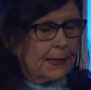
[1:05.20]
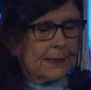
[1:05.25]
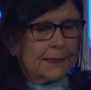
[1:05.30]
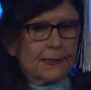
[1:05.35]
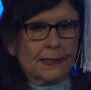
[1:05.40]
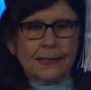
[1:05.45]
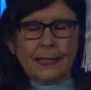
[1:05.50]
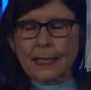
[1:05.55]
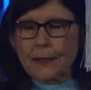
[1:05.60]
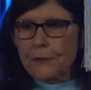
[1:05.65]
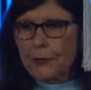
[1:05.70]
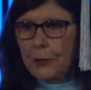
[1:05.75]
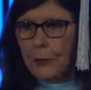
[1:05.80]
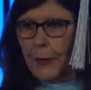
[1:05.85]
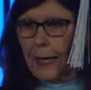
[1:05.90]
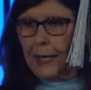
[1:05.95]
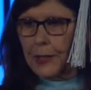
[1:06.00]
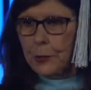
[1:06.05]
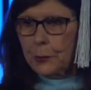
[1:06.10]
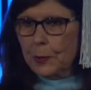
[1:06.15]
this, and every
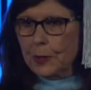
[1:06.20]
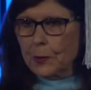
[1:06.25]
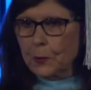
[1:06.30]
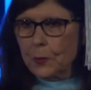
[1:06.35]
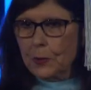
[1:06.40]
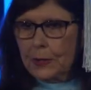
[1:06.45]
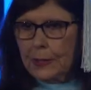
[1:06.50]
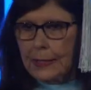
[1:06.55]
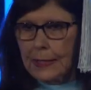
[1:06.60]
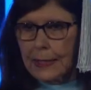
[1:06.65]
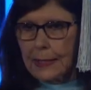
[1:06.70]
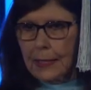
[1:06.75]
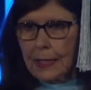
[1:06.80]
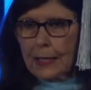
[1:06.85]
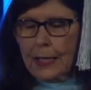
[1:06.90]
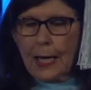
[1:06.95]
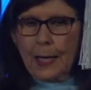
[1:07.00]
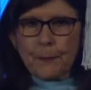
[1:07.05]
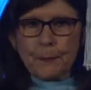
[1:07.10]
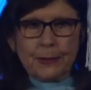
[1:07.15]
graduate will get a
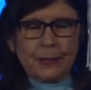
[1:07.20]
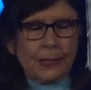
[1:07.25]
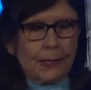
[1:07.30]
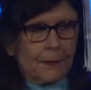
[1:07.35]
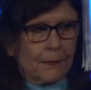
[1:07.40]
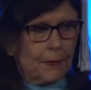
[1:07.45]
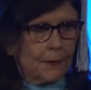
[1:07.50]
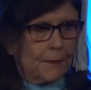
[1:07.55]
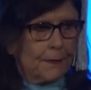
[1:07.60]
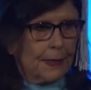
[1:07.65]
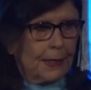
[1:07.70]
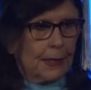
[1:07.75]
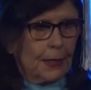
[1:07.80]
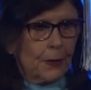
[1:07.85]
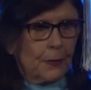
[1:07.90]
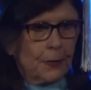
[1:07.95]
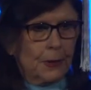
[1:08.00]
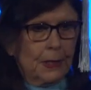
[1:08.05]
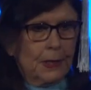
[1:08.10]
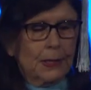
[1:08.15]
copy of the video
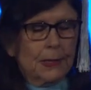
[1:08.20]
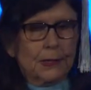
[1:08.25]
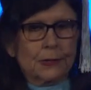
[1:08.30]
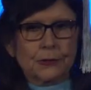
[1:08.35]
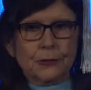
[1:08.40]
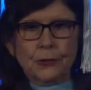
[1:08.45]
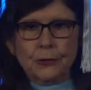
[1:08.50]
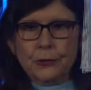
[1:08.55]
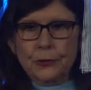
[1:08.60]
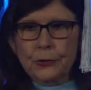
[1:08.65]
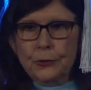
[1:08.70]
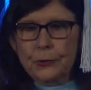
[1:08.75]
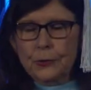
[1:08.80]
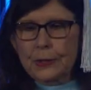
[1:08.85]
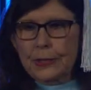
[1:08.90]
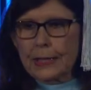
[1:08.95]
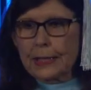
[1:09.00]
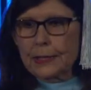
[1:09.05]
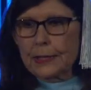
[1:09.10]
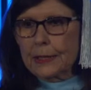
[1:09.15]
so you
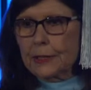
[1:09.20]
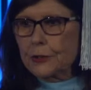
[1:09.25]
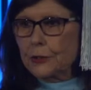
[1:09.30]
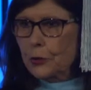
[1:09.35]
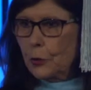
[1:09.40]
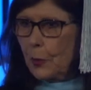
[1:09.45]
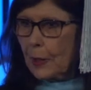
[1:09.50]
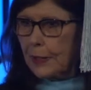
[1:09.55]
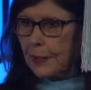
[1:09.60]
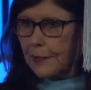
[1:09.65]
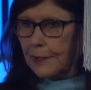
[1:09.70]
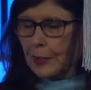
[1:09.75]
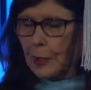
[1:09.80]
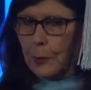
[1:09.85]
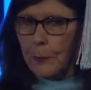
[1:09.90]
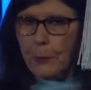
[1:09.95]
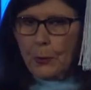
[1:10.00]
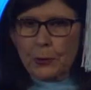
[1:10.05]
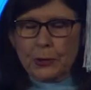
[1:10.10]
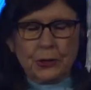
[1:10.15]
can enjoy the
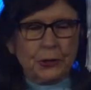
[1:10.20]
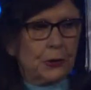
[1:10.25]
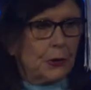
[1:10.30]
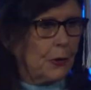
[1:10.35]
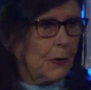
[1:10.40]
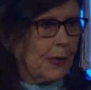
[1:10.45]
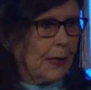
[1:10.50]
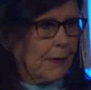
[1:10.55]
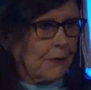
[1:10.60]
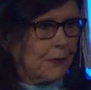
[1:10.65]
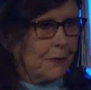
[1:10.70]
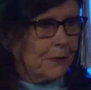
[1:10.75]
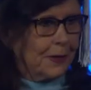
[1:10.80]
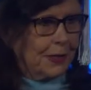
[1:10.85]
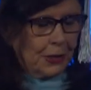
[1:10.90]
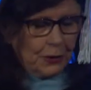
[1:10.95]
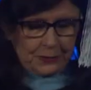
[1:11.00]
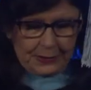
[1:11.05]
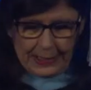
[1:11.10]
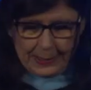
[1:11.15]
ceremony. You don't have to
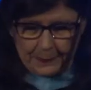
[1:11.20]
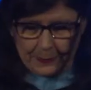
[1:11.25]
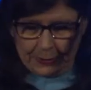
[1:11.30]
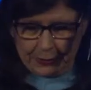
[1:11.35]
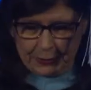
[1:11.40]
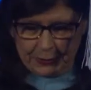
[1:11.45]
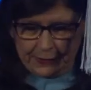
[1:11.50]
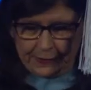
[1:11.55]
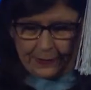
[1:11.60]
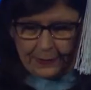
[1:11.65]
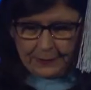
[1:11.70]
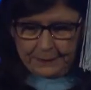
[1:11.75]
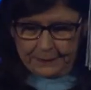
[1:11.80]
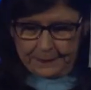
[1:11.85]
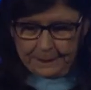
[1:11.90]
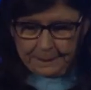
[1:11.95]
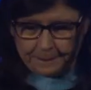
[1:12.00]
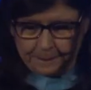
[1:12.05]
videotape it yourself.